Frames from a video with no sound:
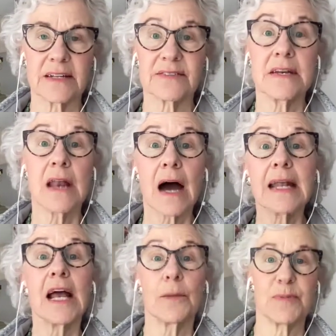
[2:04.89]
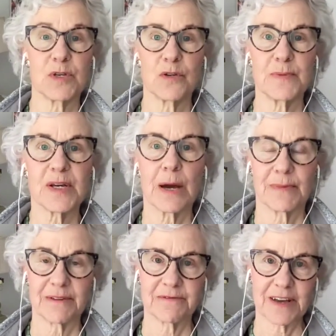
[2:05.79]
It's not helping you become
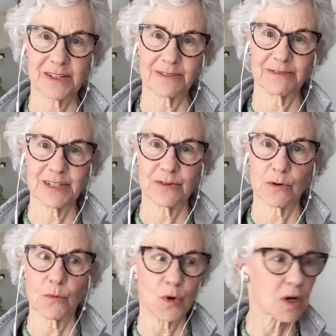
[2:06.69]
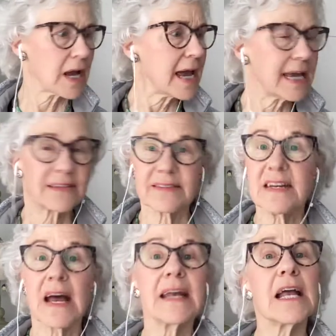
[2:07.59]
an effective leader at work. It's
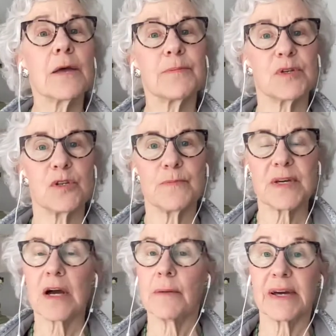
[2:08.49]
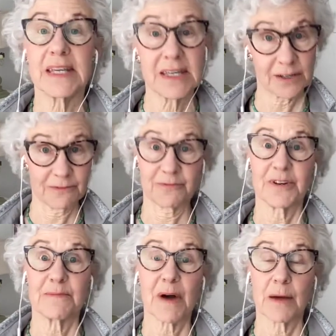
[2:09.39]
not helping you become a
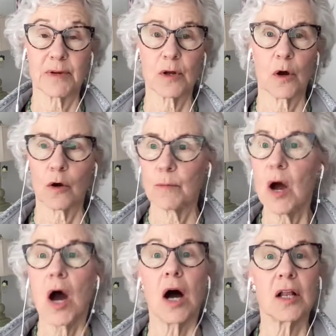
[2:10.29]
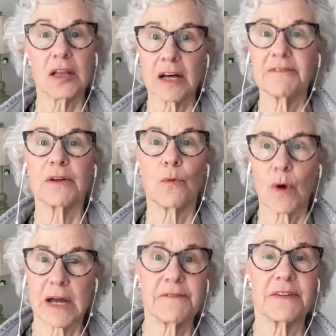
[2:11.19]
guilt-free mom at home, a loving
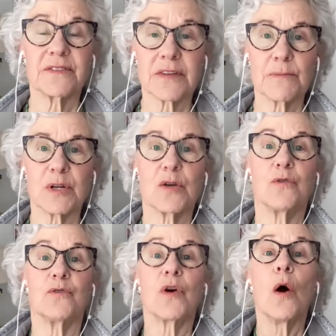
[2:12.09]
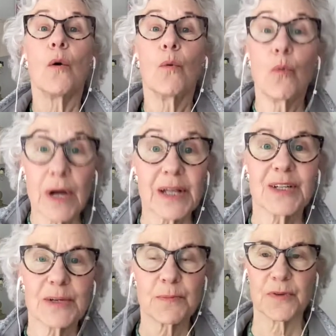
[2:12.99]
wife, and somebody who's
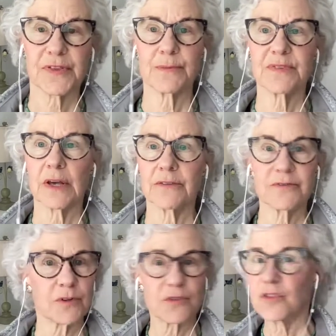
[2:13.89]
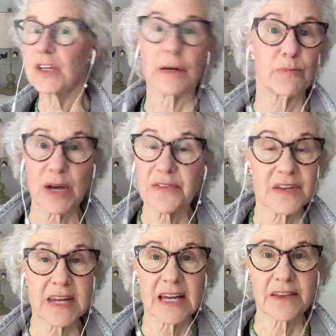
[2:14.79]
willing to put themselves first. You got to break the
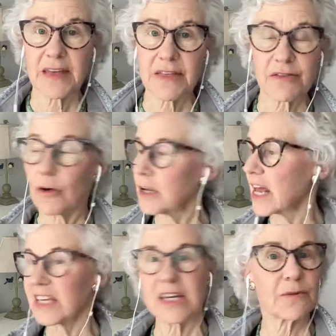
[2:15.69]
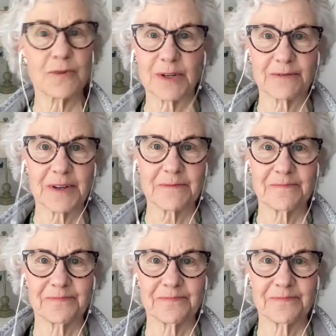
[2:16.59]
neck of that thought and get rid of it.